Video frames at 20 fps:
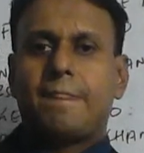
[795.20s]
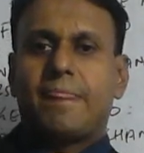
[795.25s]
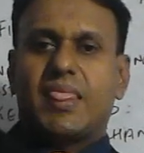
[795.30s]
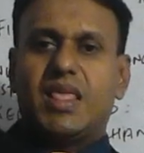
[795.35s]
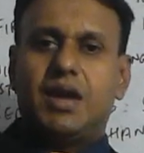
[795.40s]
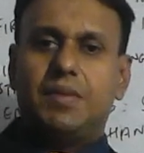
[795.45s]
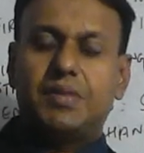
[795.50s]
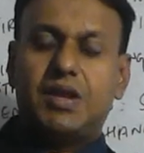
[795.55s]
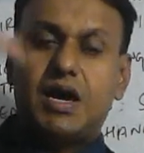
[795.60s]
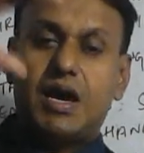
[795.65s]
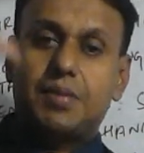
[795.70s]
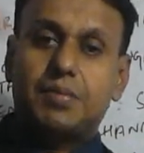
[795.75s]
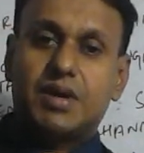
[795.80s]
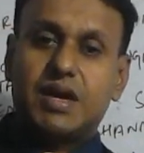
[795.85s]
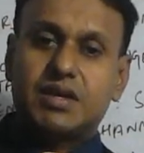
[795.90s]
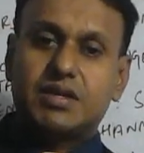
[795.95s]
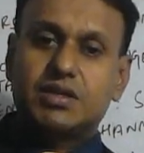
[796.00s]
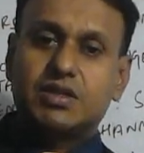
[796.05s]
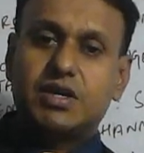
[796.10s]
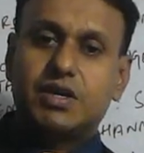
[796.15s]
I'm
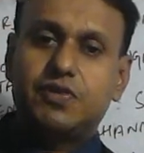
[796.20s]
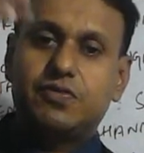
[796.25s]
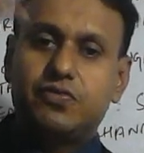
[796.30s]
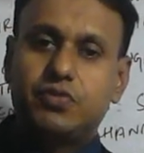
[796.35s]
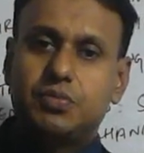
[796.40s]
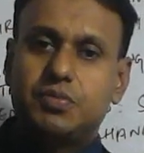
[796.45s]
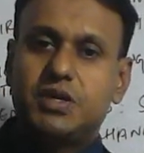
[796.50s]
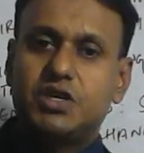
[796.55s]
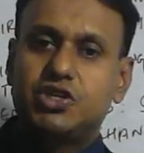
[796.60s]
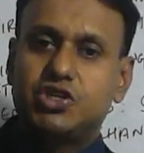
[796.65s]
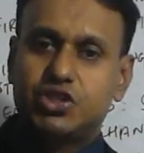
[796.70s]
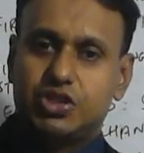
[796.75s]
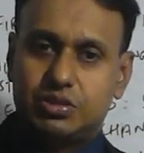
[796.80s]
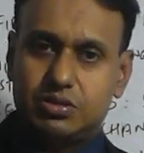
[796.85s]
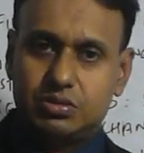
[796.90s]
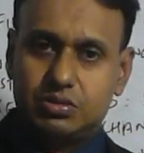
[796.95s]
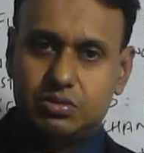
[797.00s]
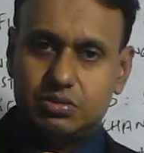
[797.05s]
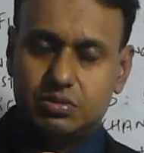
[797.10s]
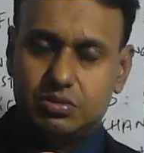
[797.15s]
getting the
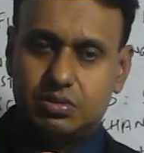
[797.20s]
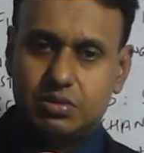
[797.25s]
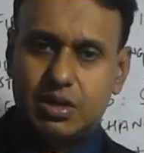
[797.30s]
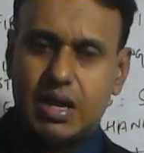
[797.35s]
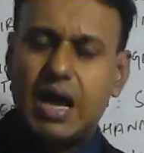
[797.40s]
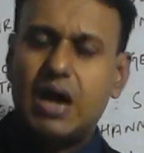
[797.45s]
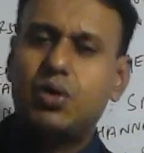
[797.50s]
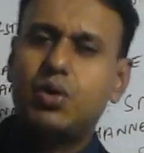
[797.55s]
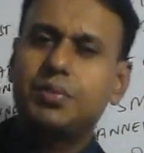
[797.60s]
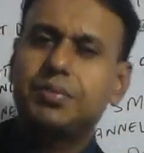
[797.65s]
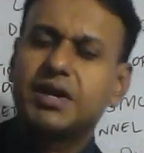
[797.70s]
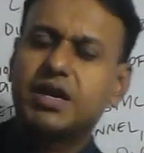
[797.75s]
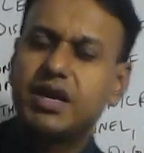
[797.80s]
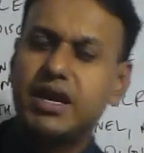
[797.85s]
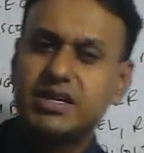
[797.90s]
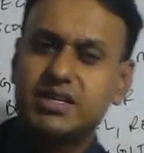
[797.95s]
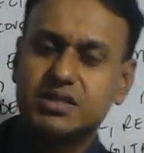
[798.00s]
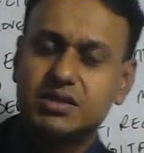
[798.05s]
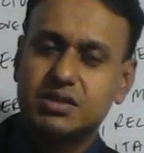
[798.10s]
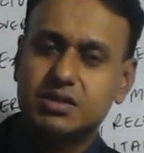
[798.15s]
information. How am I
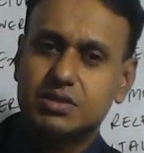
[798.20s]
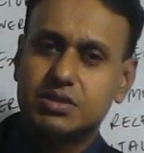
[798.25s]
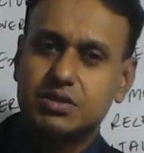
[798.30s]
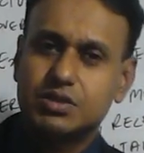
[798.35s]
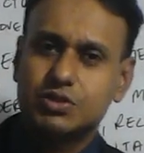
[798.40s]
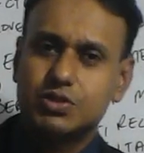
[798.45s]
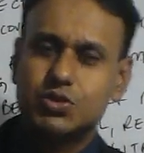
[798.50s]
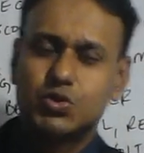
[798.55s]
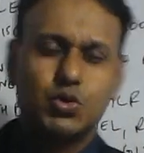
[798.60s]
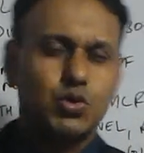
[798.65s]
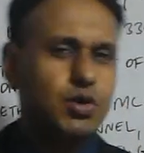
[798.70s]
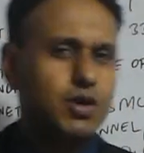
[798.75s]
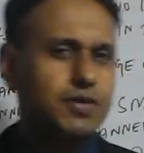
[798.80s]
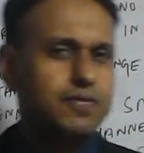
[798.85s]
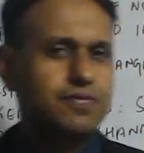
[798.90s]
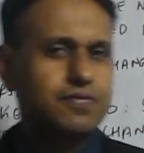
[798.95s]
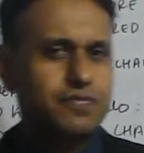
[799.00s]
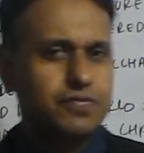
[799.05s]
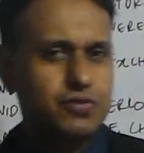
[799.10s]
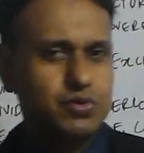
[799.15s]
getting it? So
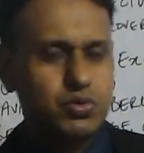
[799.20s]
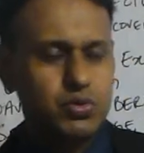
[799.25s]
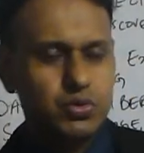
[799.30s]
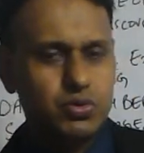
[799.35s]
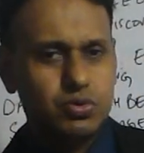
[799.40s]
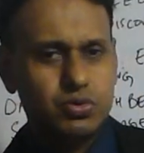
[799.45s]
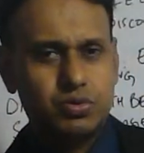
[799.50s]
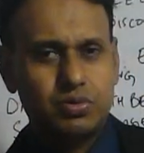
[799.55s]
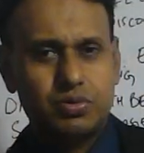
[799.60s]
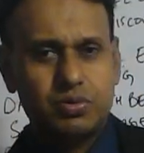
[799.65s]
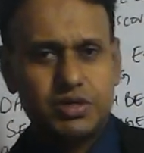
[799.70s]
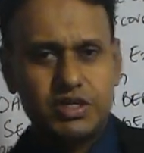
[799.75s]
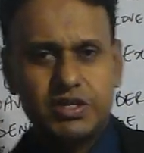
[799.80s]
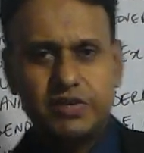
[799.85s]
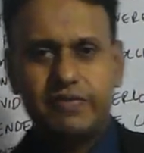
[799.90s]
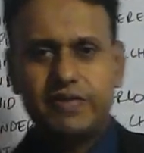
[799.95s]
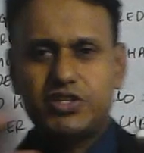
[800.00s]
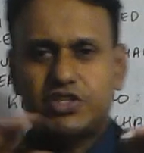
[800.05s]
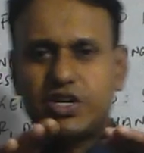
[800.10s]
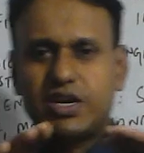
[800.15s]
if
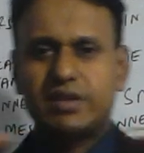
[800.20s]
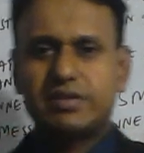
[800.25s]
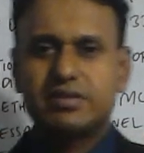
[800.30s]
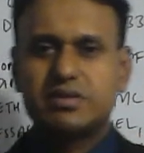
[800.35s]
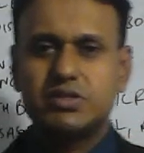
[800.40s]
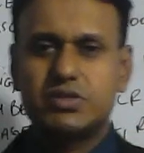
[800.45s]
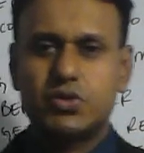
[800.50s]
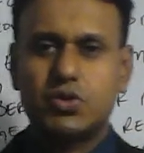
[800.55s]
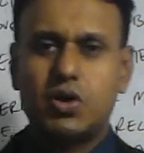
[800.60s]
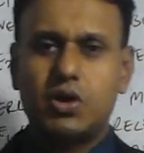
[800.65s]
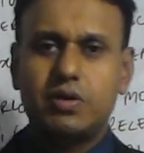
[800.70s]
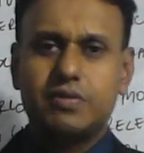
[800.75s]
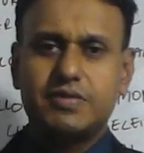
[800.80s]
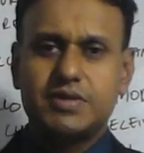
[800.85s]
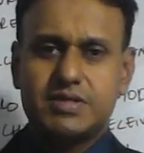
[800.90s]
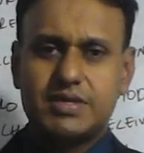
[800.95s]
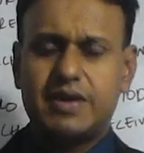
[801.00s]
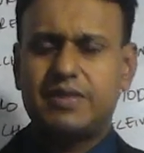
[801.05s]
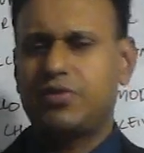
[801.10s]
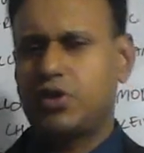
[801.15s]
TV channels always
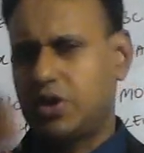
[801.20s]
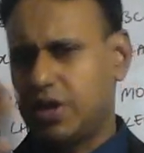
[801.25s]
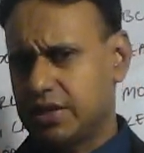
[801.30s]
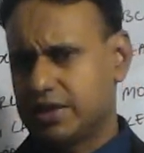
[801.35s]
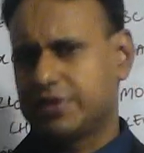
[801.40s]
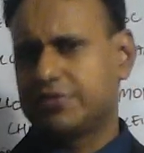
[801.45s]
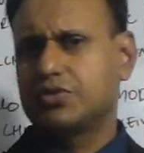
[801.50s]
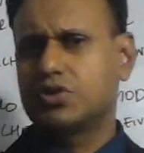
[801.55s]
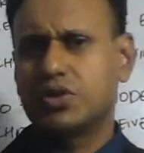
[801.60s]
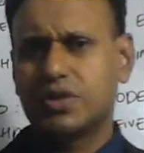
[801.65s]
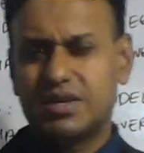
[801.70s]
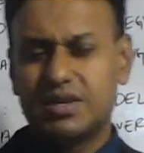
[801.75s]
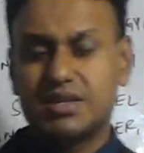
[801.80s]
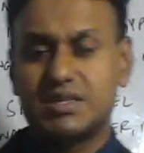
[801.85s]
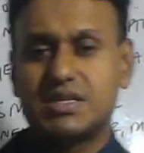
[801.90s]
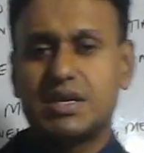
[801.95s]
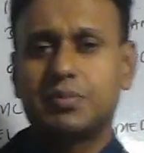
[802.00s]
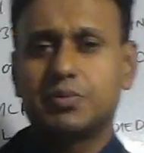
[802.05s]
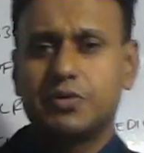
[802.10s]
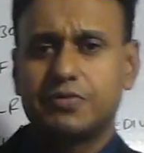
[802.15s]
have, I'll give you the
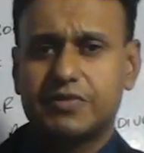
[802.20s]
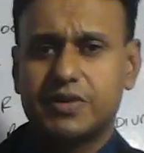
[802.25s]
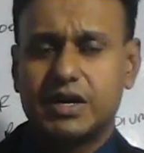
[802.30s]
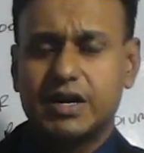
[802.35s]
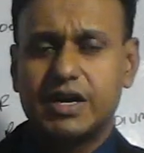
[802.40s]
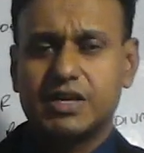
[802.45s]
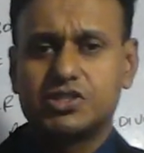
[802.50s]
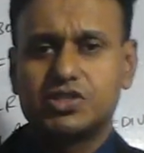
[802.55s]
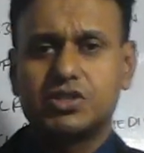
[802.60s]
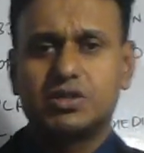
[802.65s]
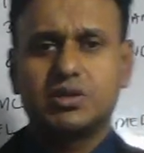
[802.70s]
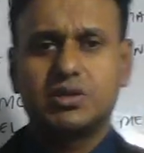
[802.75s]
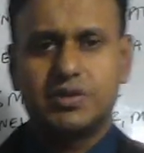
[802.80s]
example of Karachi.